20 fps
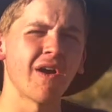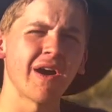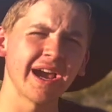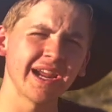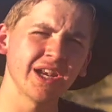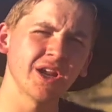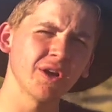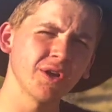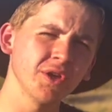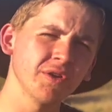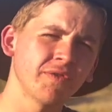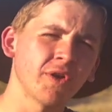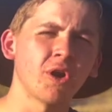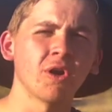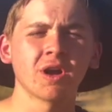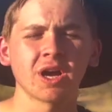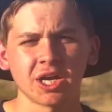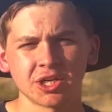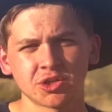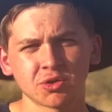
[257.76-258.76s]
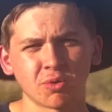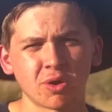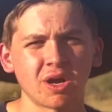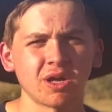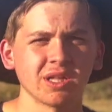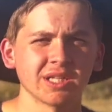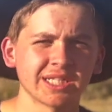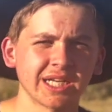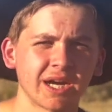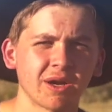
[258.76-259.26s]
I know you've all got your
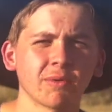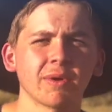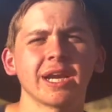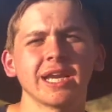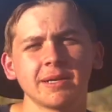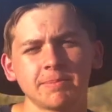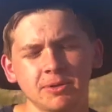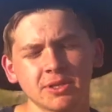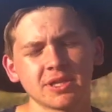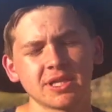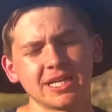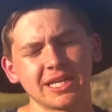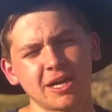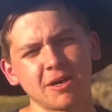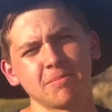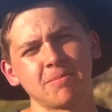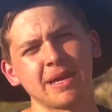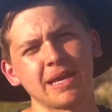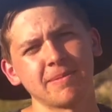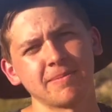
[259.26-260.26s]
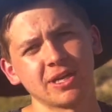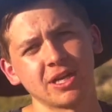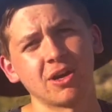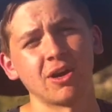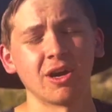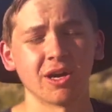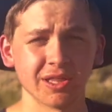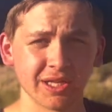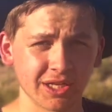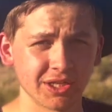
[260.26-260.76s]
wallets out ready to put the down payment
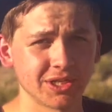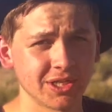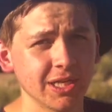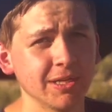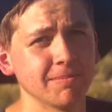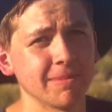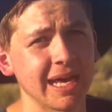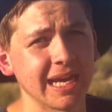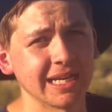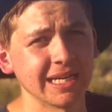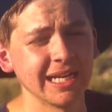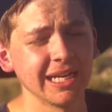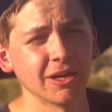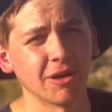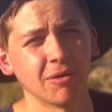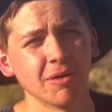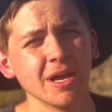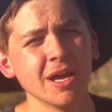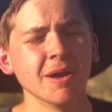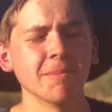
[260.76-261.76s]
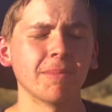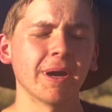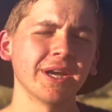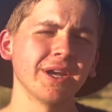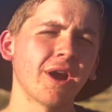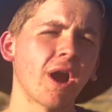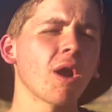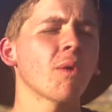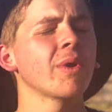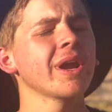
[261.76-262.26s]
on this Jeep Magneto, but
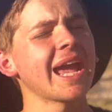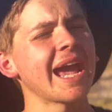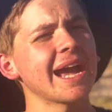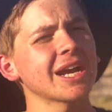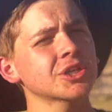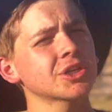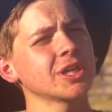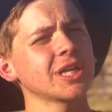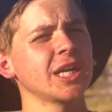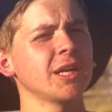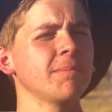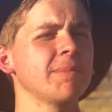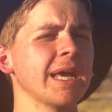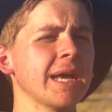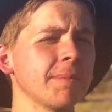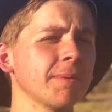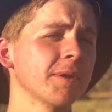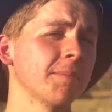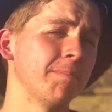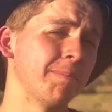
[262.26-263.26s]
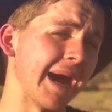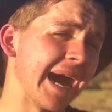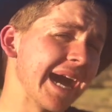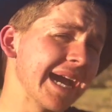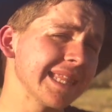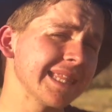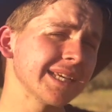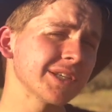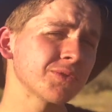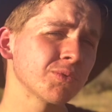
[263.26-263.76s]
are we actually going to be able to
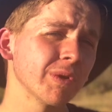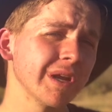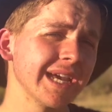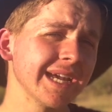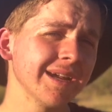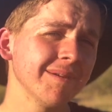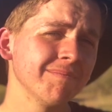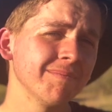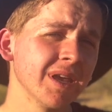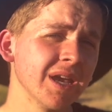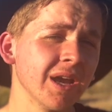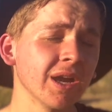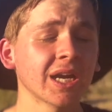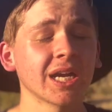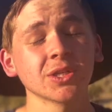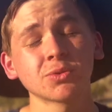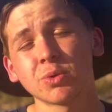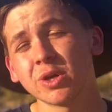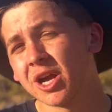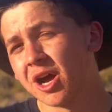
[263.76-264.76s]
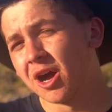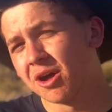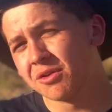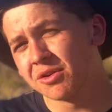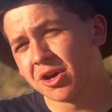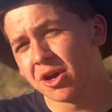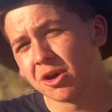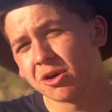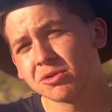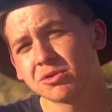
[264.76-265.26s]
buy this rig? Because we all
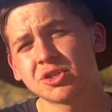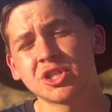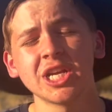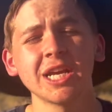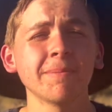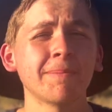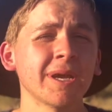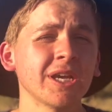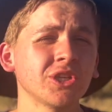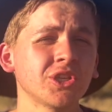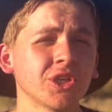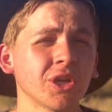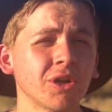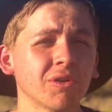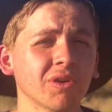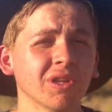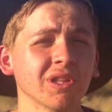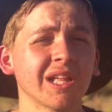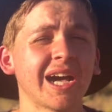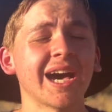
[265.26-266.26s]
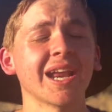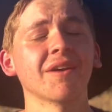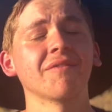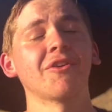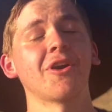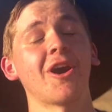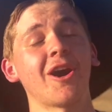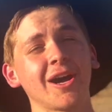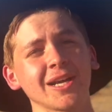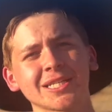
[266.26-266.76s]
know Jeep has showed a lot of
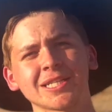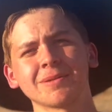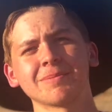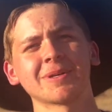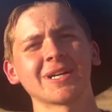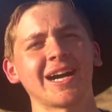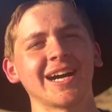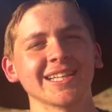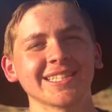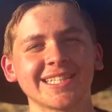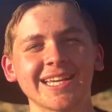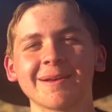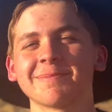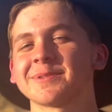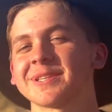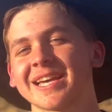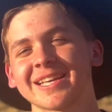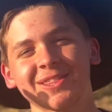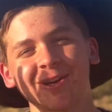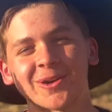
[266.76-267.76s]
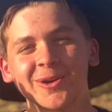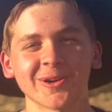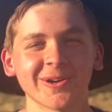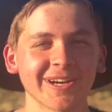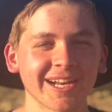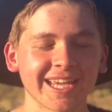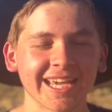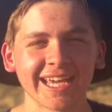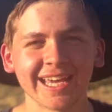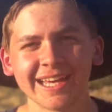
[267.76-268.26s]
awesome concepts like the
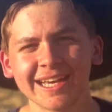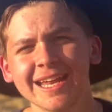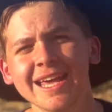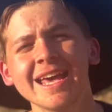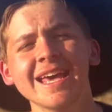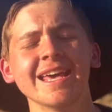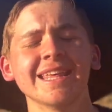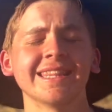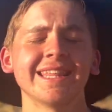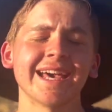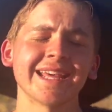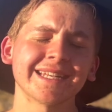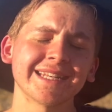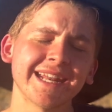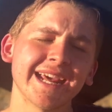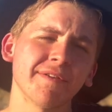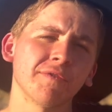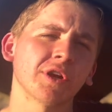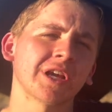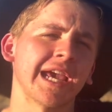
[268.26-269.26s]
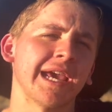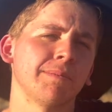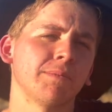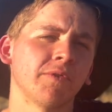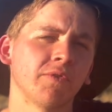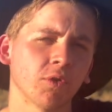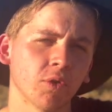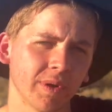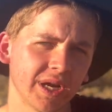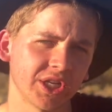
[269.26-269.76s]
Hurricane that never came to
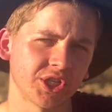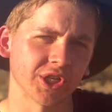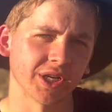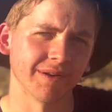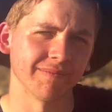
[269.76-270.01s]
fruition.